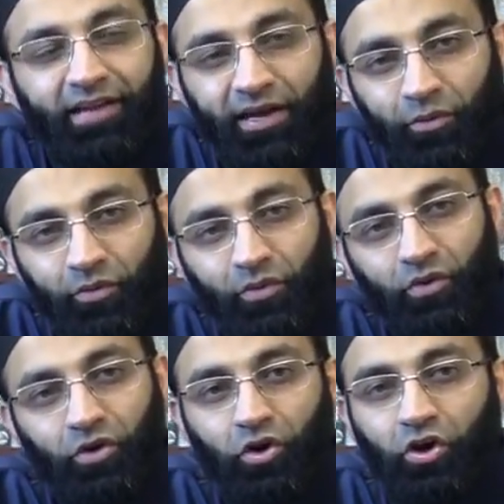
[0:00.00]
Now
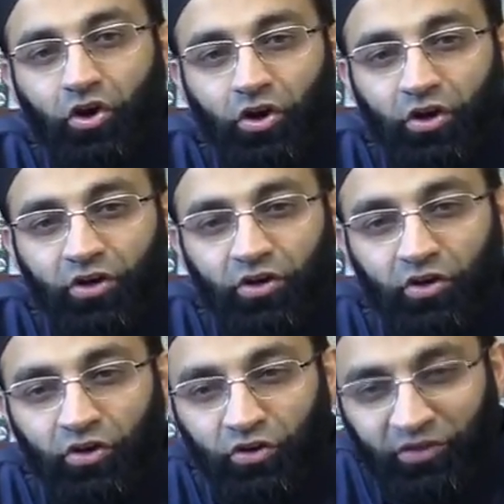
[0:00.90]

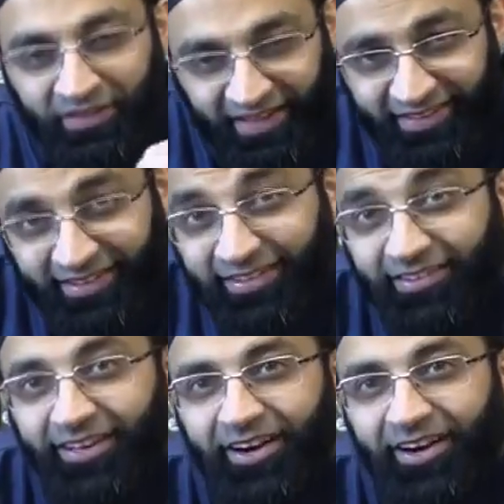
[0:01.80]
this is a